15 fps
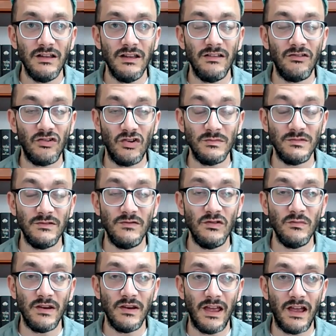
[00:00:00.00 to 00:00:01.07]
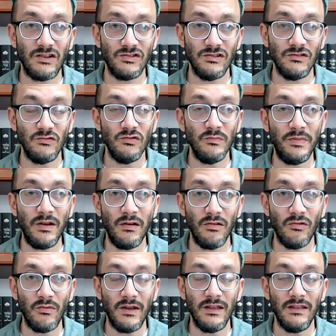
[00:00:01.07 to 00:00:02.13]
in terms of human action to
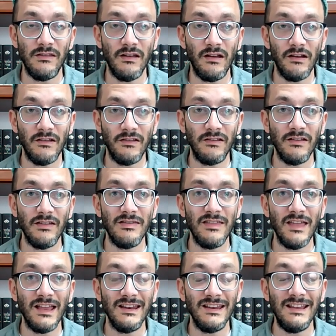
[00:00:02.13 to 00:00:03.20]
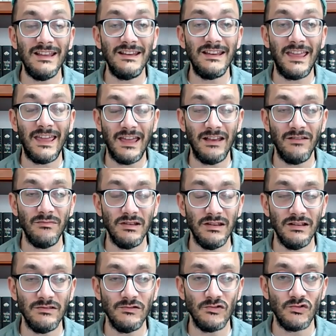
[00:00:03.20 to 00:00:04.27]
appear the way it does, then it can
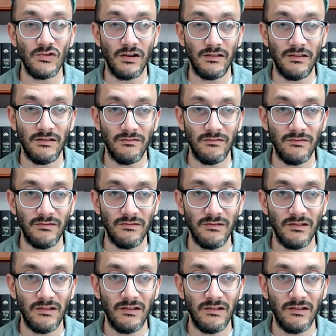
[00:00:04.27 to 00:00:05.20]
be instructive.